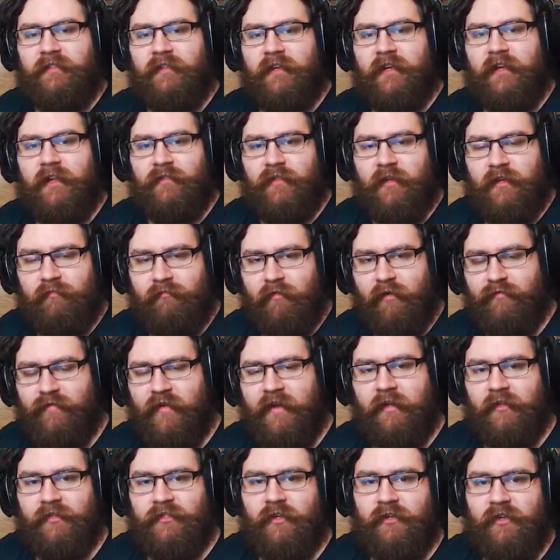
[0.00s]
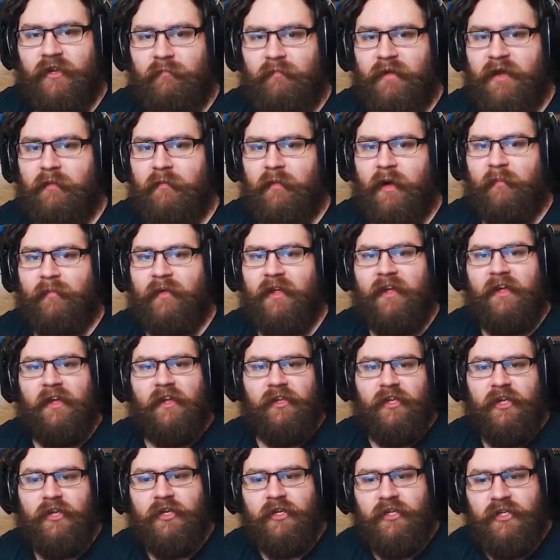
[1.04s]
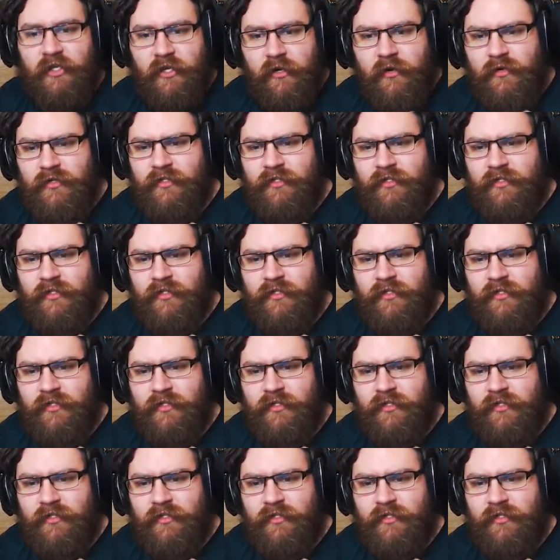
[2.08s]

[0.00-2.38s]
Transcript: it reveals on your minimap. You can use